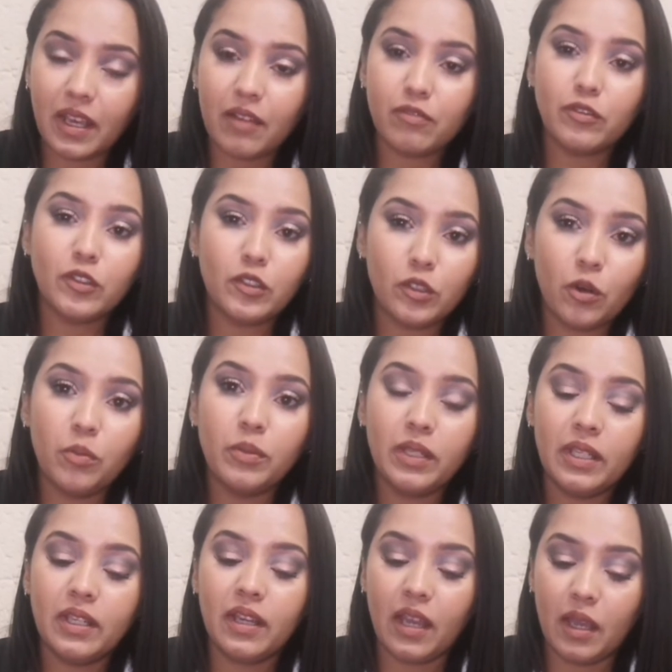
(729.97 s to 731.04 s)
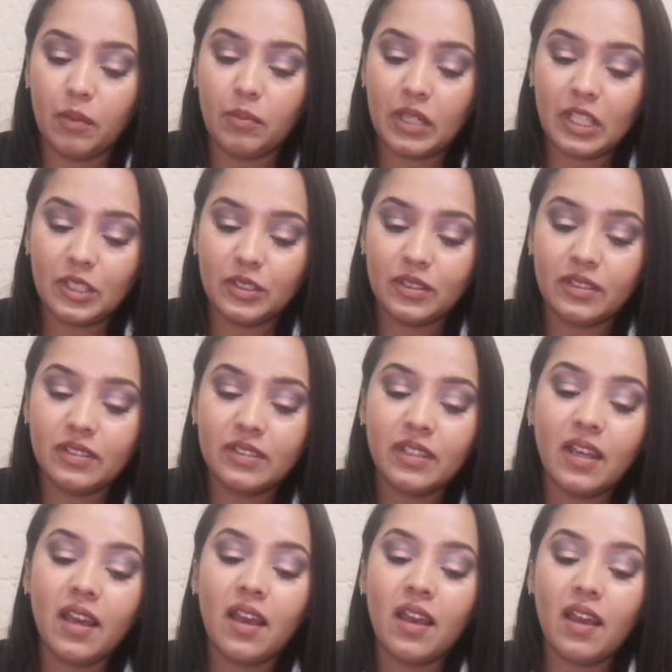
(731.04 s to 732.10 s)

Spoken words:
I have so many eye brushes.